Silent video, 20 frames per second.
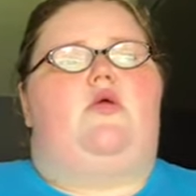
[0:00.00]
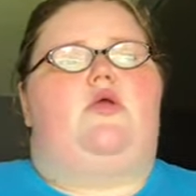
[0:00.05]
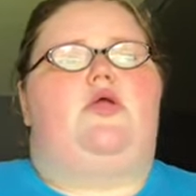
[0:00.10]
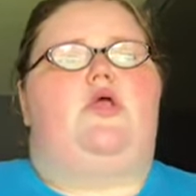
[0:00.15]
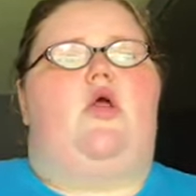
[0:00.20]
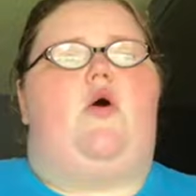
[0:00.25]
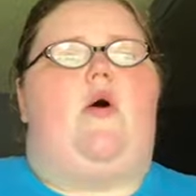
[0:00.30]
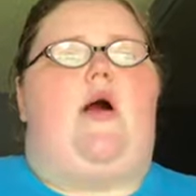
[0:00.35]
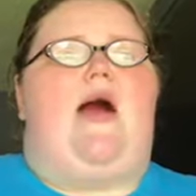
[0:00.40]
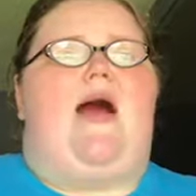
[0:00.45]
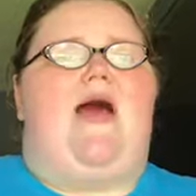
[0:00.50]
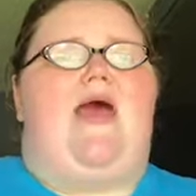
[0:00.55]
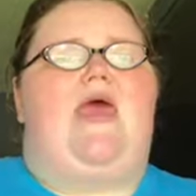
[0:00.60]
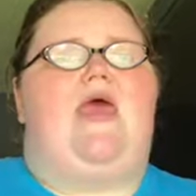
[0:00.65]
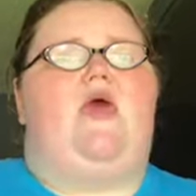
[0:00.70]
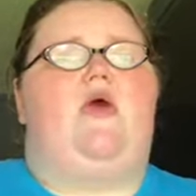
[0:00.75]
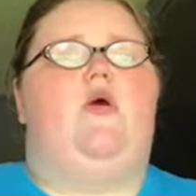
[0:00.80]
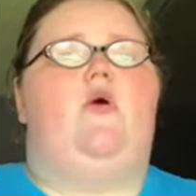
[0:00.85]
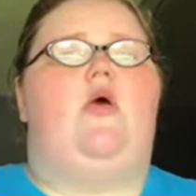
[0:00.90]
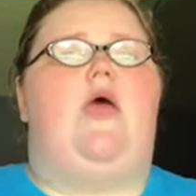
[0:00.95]
you know,
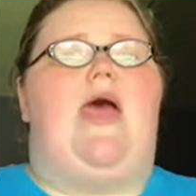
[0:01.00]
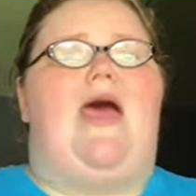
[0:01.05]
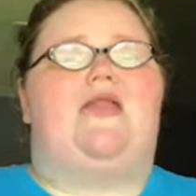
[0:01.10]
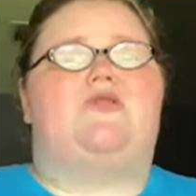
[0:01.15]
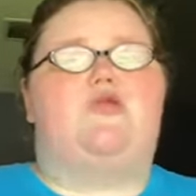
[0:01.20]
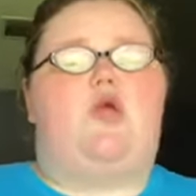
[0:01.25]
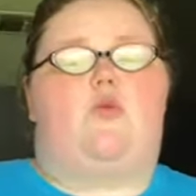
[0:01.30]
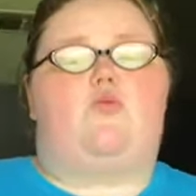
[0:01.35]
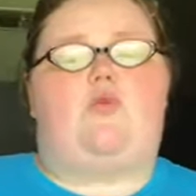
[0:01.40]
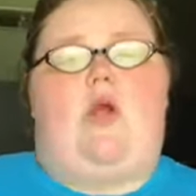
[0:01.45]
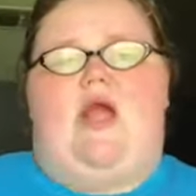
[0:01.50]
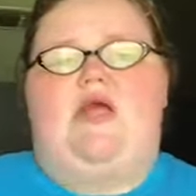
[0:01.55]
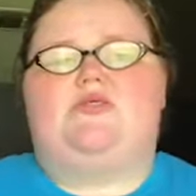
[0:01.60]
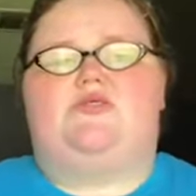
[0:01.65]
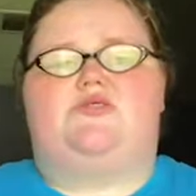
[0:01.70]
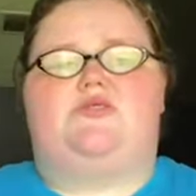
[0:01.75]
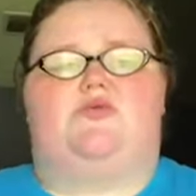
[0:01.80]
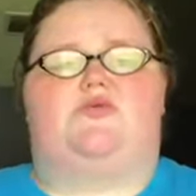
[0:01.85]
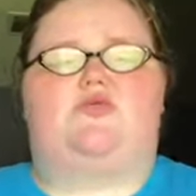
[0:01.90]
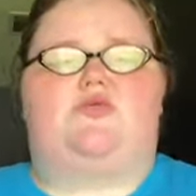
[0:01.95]
I had no
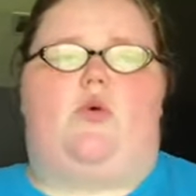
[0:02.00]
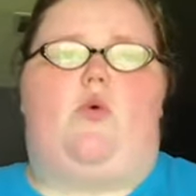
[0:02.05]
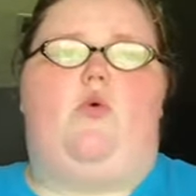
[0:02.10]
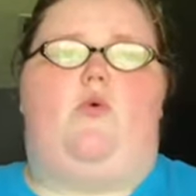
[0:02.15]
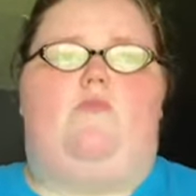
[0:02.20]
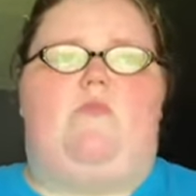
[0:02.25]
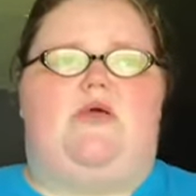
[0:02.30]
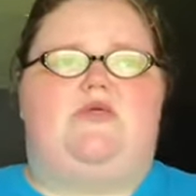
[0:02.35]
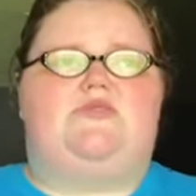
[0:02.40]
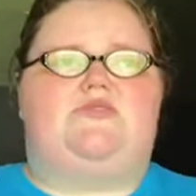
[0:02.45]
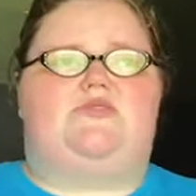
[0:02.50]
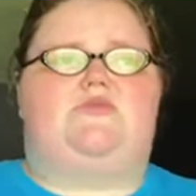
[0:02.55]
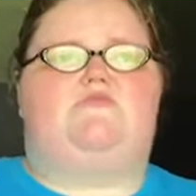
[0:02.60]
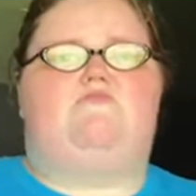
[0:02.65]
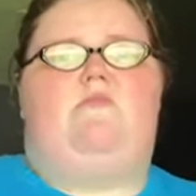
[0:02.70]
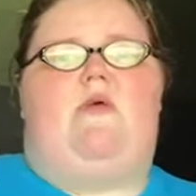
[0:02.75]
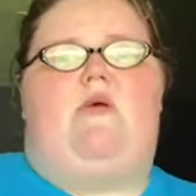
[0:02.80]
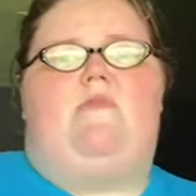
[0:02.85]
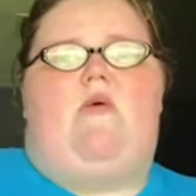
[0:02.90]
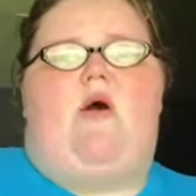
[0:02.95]
rights to school.
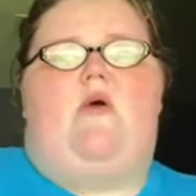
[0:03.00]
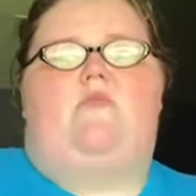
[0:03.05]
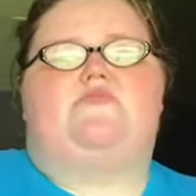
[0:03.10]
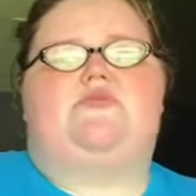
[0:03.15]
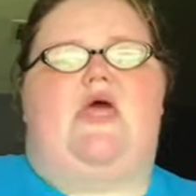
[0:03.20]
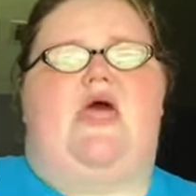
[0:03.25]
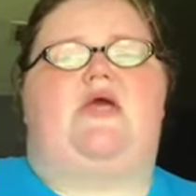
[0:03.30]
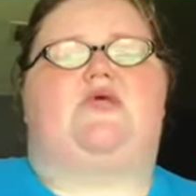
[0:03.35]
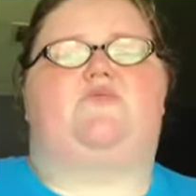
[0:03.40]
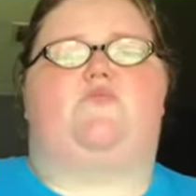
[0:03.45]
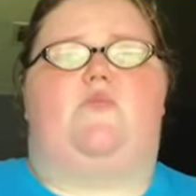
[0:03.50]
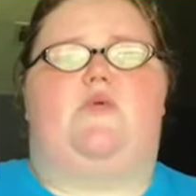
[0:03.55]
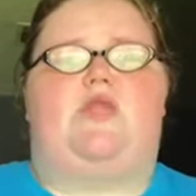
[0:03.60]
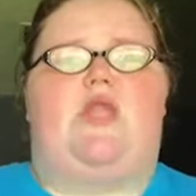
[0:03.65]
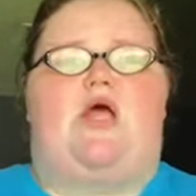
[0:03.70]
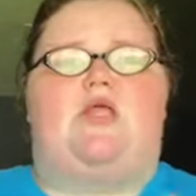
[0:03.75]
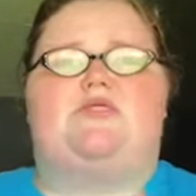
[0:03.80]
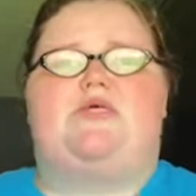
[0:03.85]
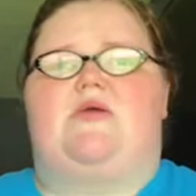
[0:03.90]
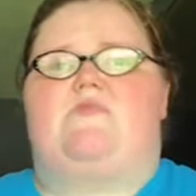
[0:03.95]
My mom's ex would
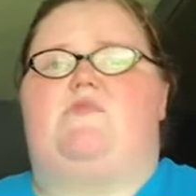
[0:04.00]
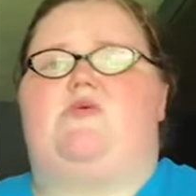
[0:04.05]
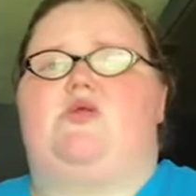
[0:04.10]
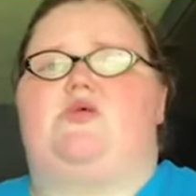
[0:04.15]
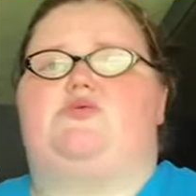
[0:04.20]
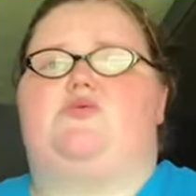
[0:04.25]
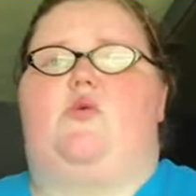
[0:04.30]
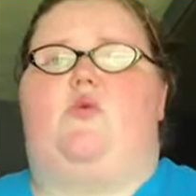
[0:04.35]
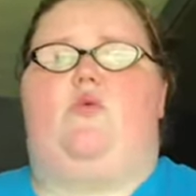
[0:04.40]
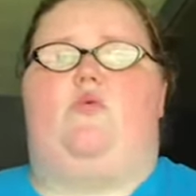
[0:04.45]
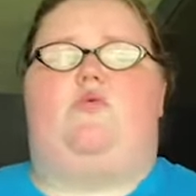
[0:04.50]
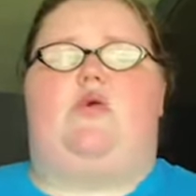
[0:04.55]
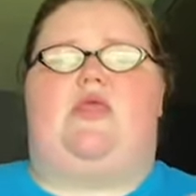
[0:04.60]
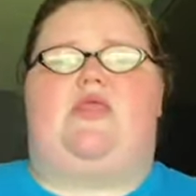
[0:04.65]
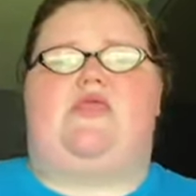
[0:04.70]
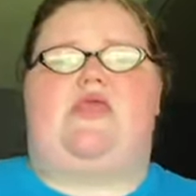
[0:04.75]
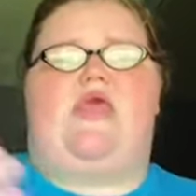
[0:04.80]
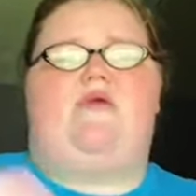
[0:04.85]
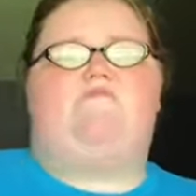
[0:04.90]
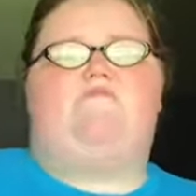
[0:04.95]
not take me to school.
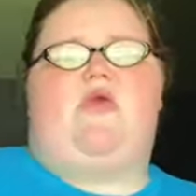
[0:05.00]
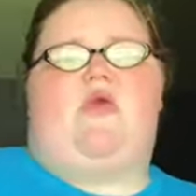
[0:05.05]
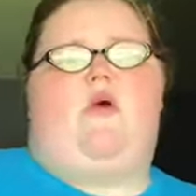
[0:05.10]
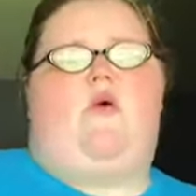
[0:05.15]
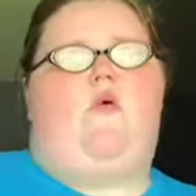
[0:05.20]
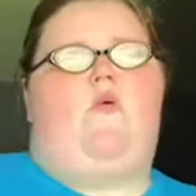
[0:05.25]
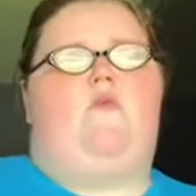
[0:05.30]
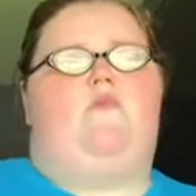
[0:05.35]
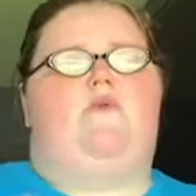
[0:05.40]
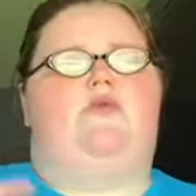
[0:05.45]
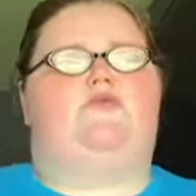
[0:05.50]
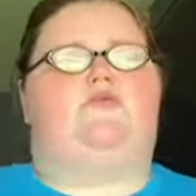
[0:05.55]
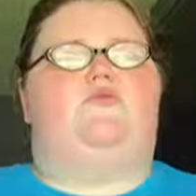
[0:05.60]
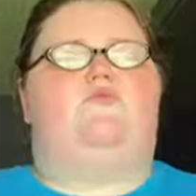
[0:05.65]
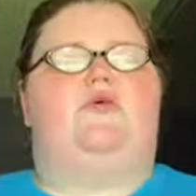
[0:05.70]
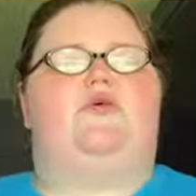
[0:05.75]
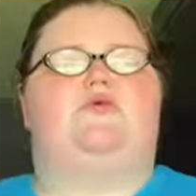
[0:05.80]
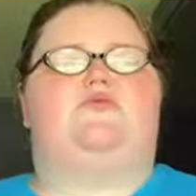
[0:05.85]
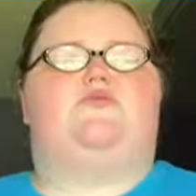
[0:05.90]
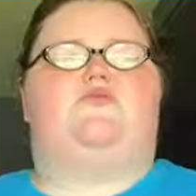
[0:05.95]
He'd keep me home, he'd
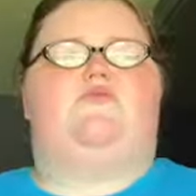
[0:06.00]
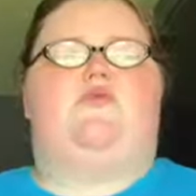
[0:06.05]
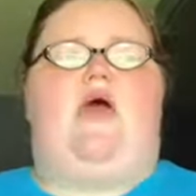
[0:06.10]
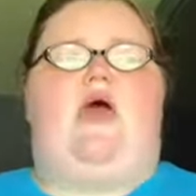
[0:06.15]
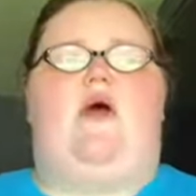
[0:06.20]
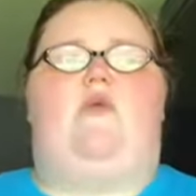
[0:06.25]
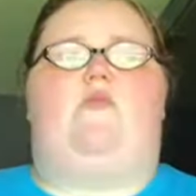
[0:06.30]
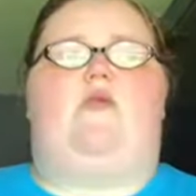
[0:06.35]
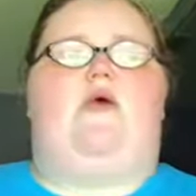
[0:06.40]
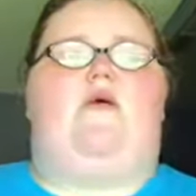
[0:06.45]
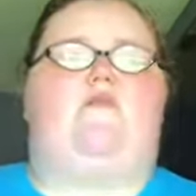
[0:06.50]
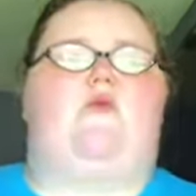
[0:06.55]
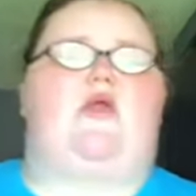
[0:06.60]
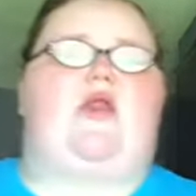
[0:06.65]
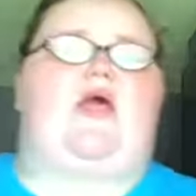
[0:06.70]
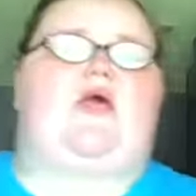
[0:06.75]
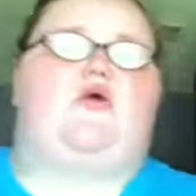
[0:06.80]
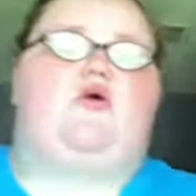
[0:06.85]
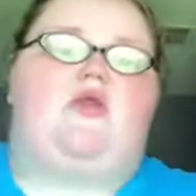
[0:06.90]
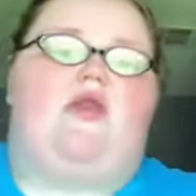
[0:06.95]
do this, do that, whatever,
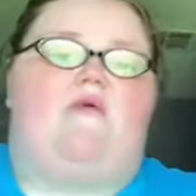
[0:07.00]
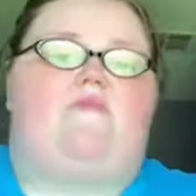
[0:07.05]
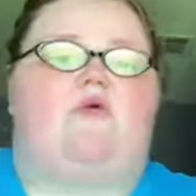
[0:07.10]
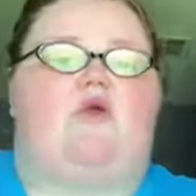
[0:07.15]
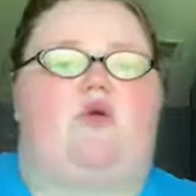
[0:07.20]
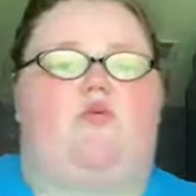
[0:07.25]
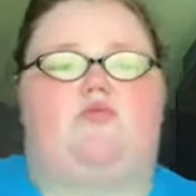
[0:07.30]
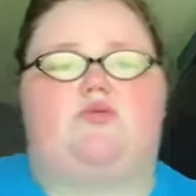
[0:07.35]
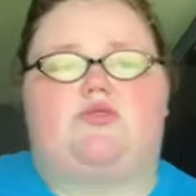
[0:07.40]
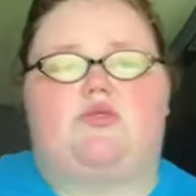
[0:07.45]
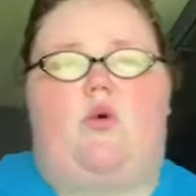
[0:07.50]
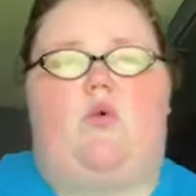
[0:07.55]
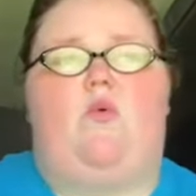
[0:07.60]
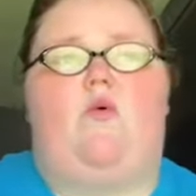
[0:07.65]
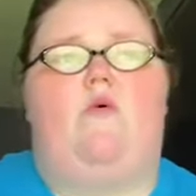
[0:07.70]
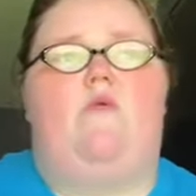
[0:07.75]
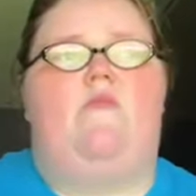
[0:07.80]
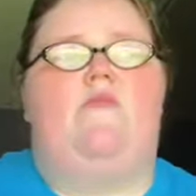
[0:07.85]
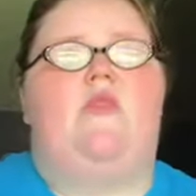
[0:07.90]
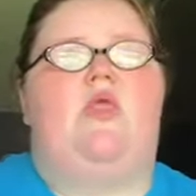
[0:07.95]
and I could never go to
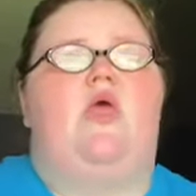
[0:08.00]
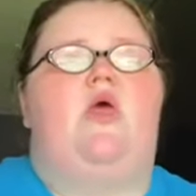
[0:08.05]
school.